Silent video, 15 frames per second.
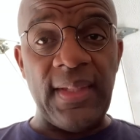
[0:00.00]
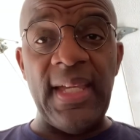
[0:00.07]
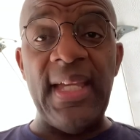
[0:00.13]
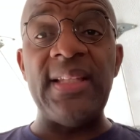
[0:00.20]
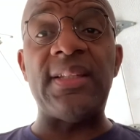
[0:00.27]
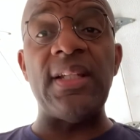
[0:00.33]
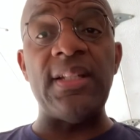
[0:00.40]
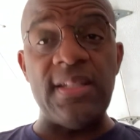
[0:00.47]

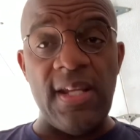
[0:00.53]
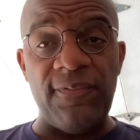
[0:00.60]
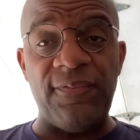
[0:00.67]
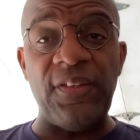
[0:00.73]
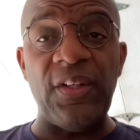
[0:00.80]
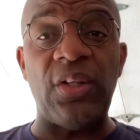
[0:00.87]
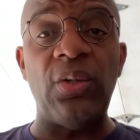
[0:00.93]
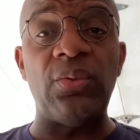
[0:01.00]
It's a
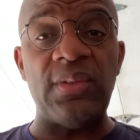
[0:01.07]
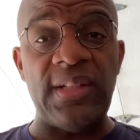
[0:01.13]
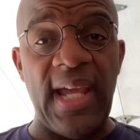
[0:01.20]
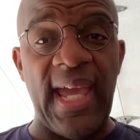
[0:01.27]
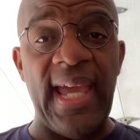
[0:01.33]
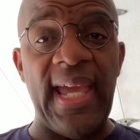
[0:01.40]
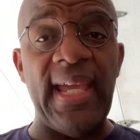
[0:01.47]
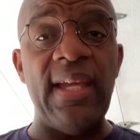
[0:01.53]
difficult
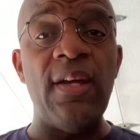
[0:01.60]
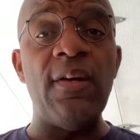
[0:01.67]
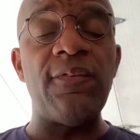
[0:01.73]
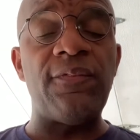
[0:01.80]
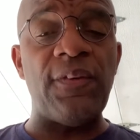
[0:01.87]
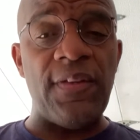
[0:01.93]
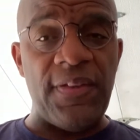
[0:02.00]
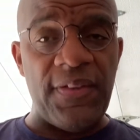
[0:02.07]
day
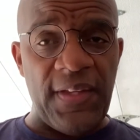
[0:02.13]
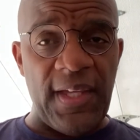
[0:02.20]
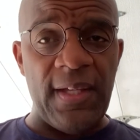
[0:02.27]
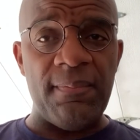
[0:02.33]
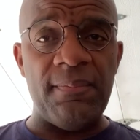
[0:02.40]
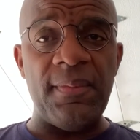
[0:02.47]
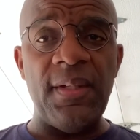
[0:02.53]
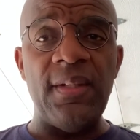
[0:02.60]
for
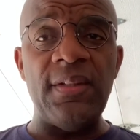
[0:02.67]
them.